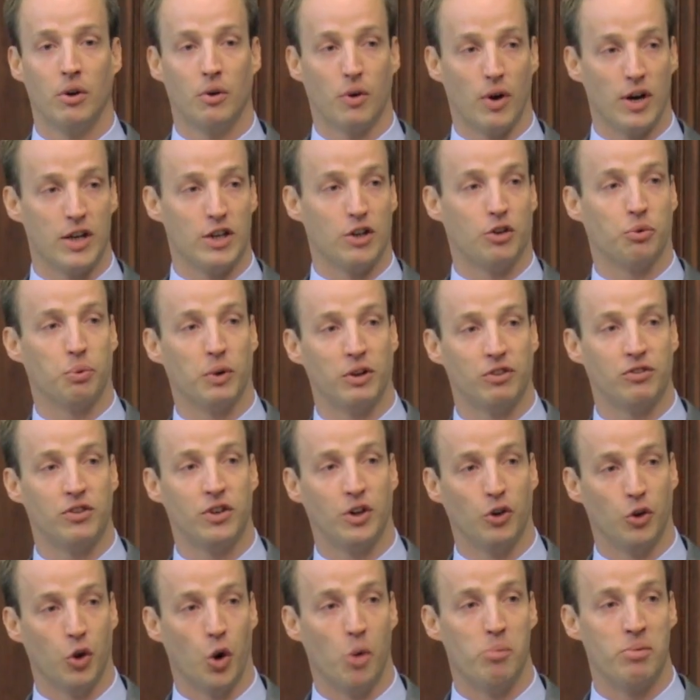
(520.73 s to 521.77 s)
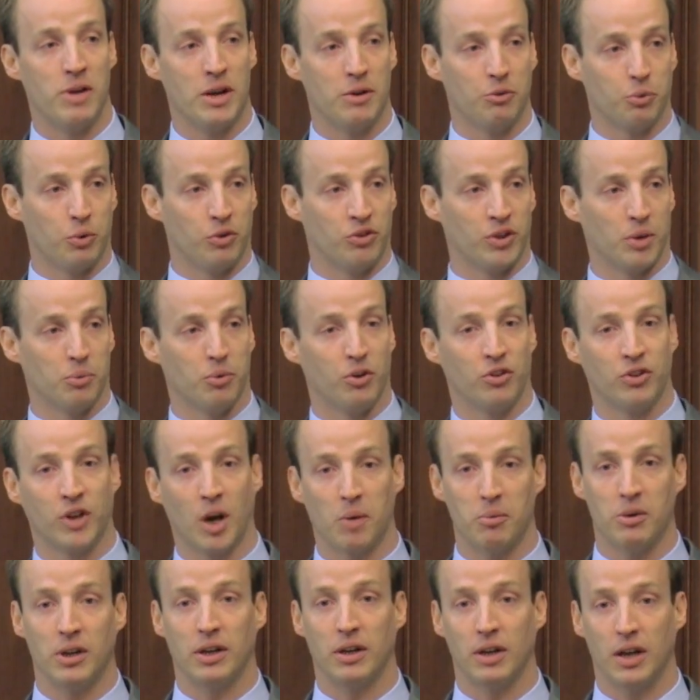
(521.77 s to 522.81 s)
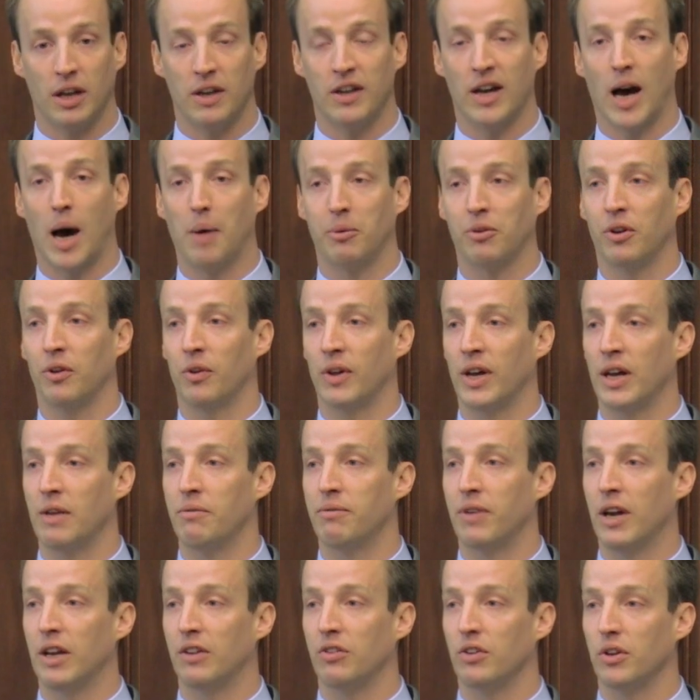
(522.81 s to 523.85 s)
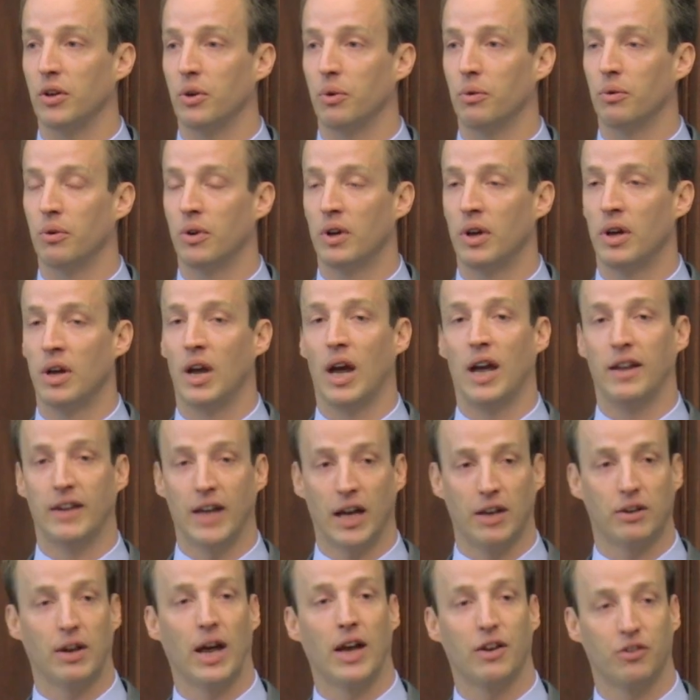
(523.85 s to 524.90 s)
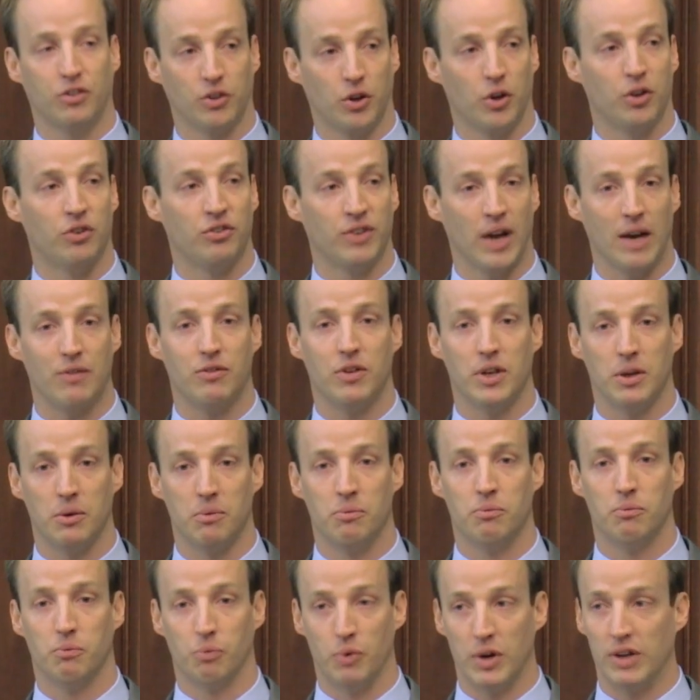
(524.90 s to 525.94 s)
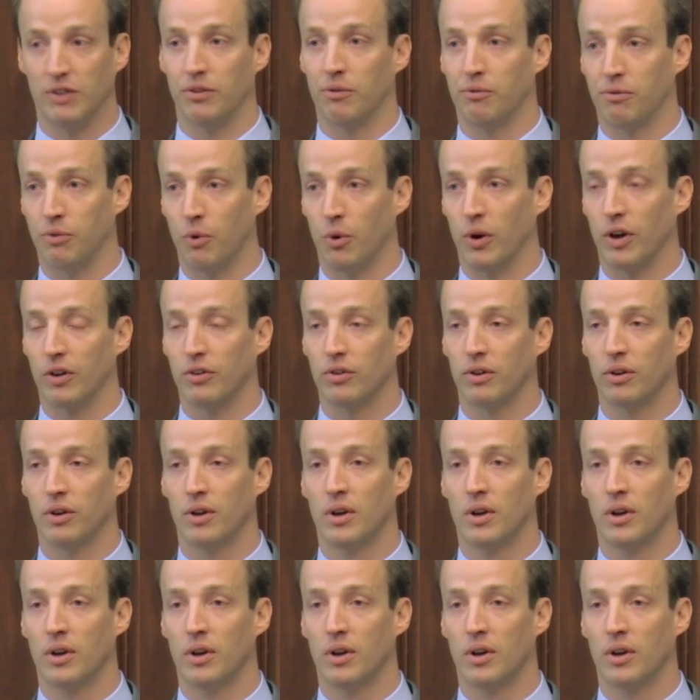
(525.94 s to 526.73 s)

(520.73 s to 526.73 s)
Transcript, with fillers: All right, you switch to your low beams when someone's coming in the opposite lane facing you. And that has a good safety reason for it.